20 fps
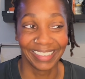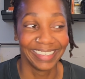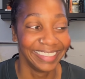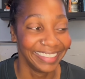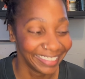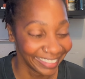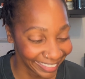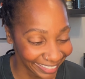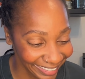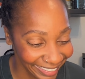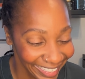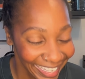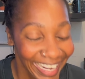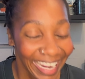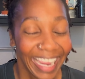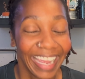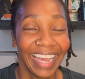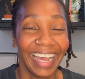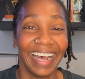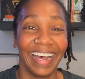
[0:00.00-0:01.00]
We
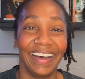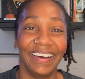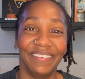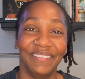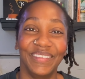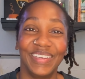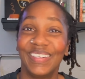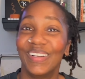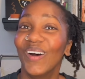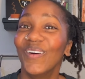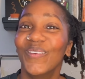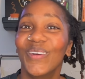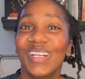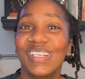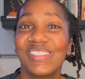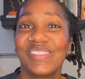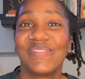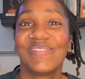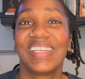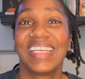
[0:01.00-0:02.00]
don't
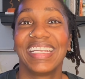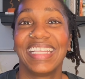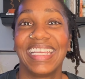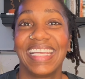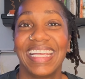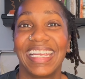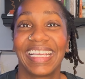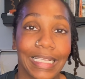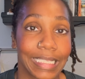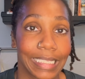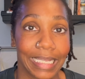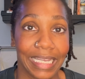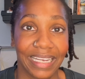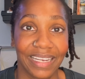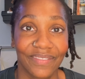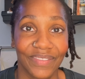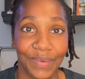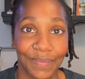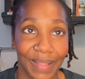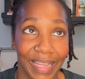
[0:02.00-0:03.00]
want you getting sick
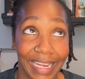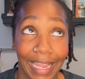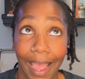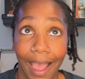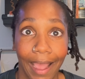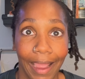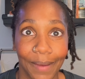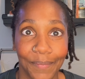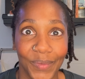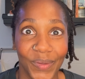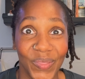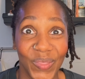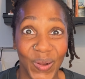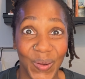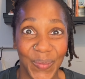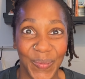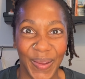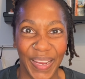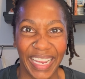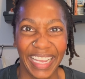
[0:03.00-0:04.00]
from like
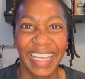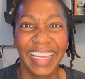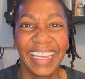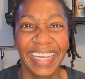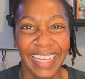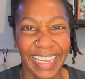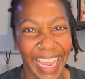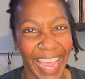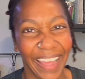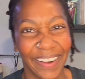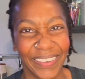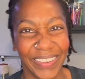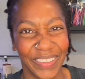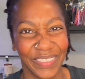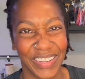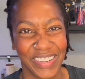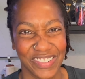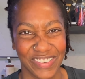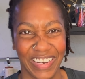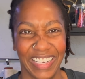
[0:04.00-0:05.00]
hypothermia out on
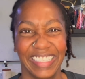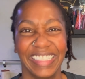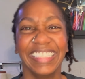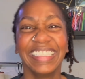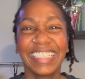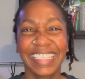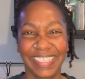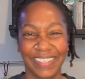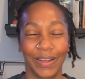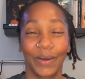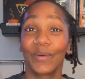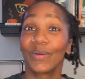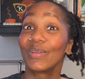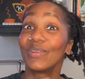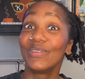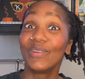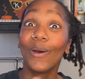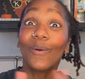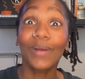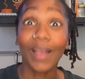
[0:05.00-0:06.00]
the trail. So
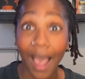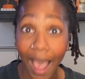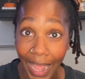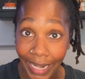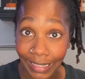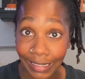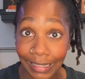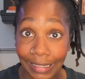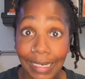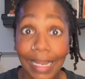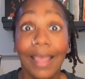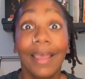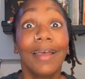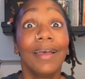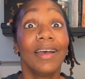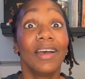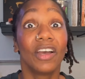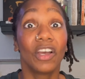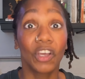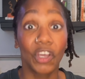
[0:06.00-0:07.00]
no cotton,
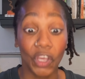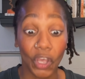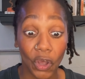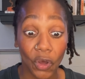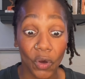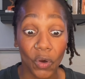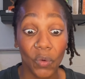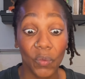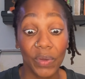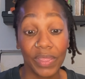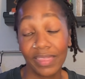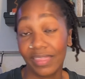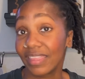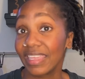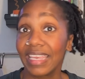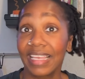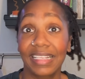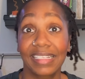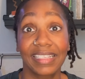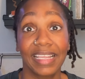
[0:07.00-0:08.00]
go with
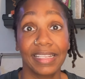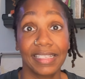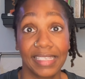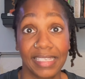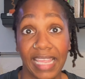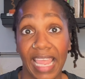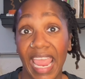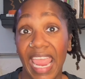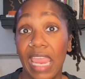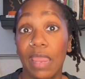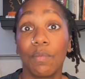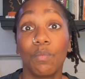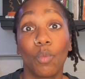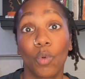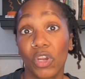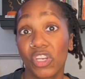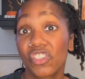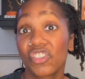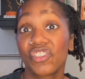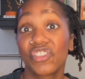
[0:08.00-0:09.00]
things that say
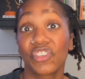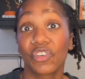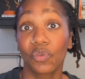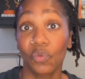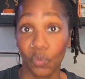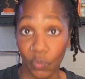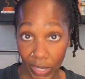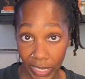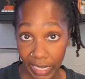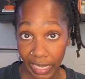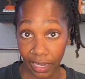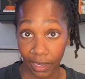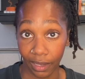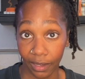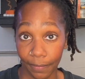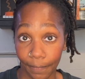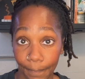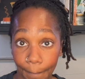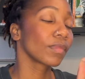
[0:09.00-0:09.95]
moisture wicking.